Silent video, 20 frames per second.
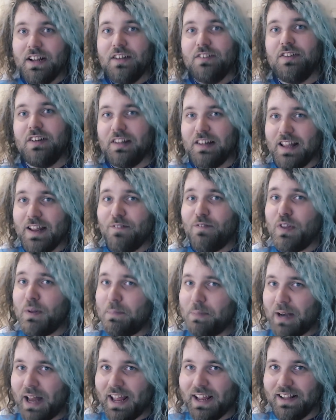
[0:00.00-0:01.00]
to leave the
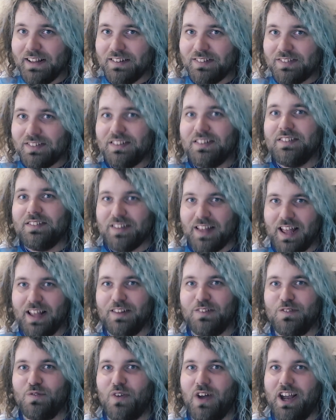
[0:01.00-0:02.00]
players
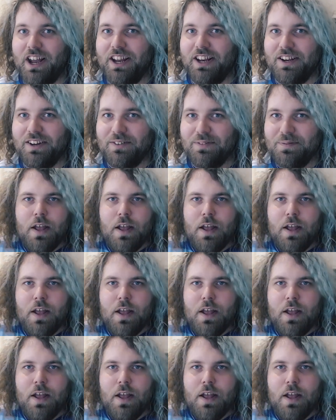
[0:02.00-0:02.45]
satisfied.